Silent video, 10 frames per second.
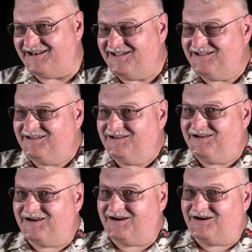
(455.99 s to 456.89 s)

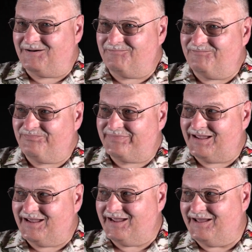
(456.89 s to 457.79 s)
Mm-hmm. um,
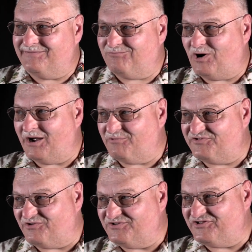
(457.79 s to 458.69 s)
And while I
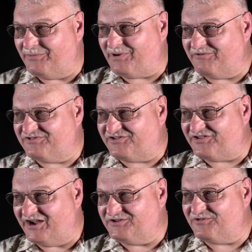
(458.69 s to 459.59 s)
was on ship, I was
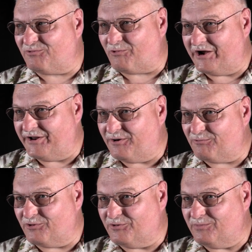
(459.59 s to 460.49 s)
assigned to the radio
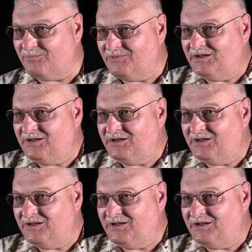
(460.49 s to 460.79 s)
room